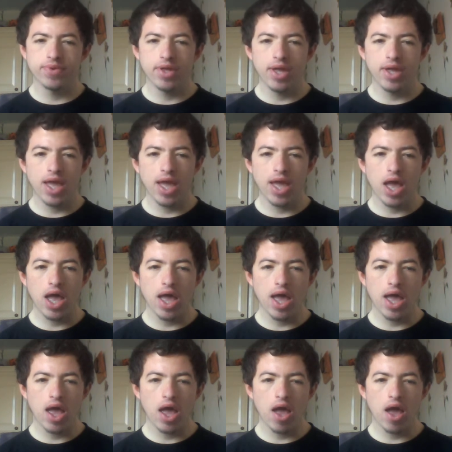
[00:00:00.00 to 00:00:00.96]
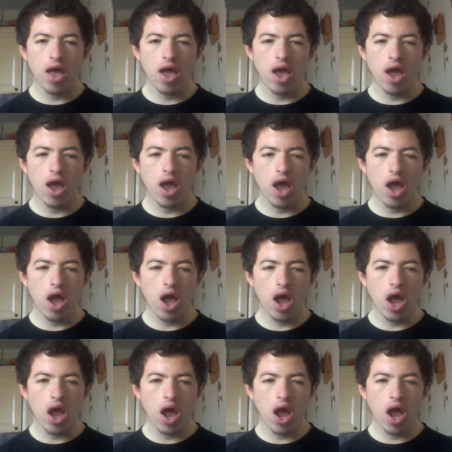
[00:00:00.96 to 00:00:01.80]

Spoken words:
Nobody speaks.